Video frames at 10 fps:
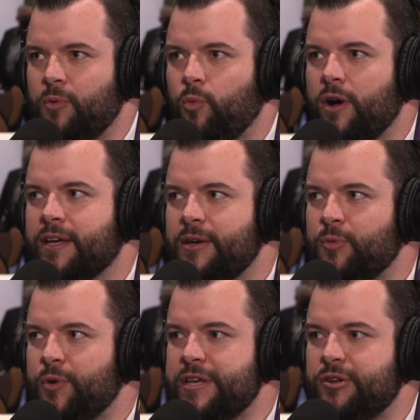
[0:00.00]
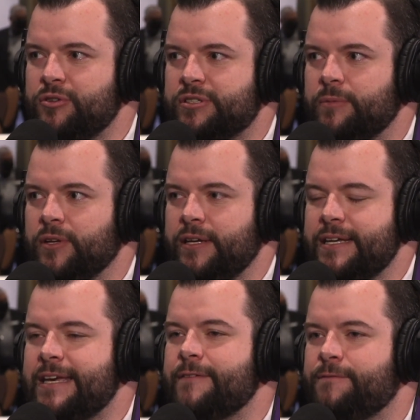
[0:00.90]
what can we do to really
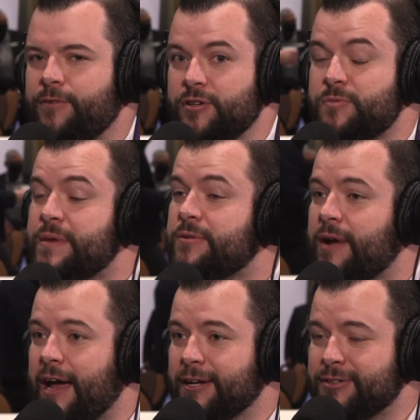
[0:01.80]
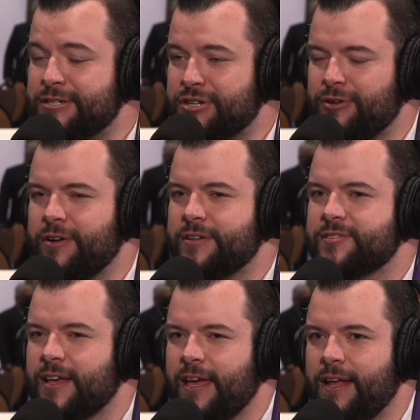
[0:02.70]
give first, be radically
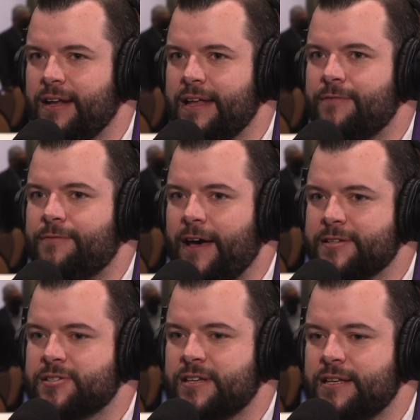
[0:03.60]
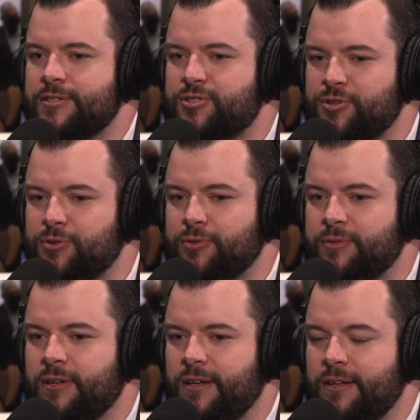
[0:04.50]
generous, and invest
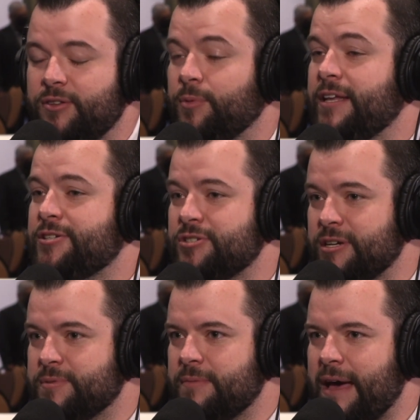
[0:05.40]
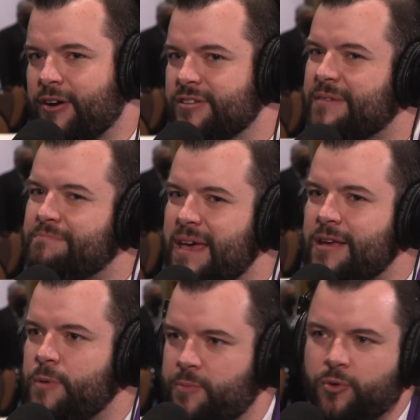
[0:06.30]
into the relationships that matter to us and
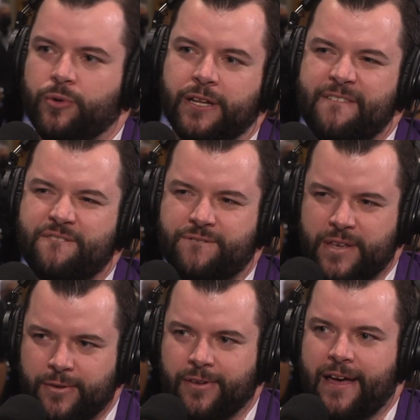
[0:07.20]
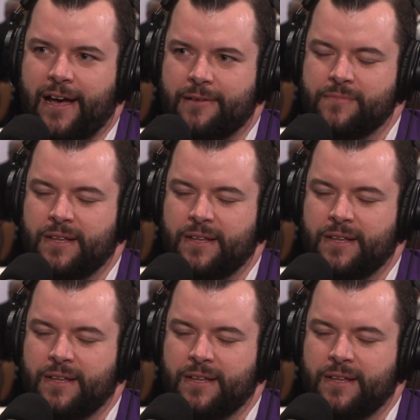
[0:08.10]
make people really feel that.